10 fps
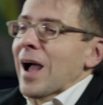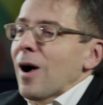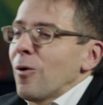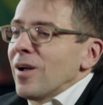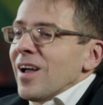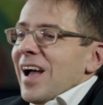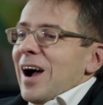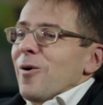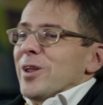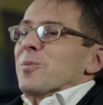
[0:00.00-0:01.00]

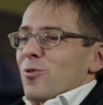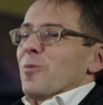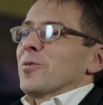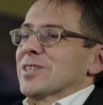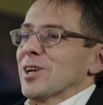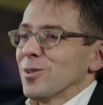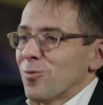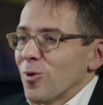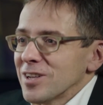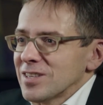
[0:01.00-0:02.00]
how inappropriate, scale
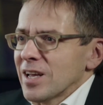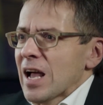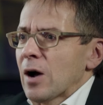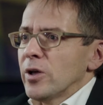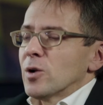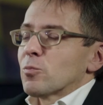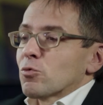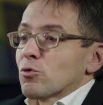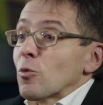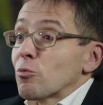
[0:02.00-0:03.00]
of 1 to 10, how
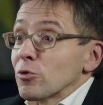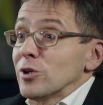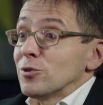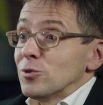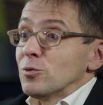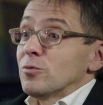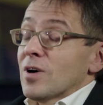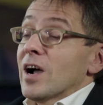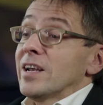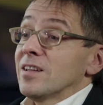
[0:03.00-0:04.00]
inappropriate do you
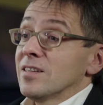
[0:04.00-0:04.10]
find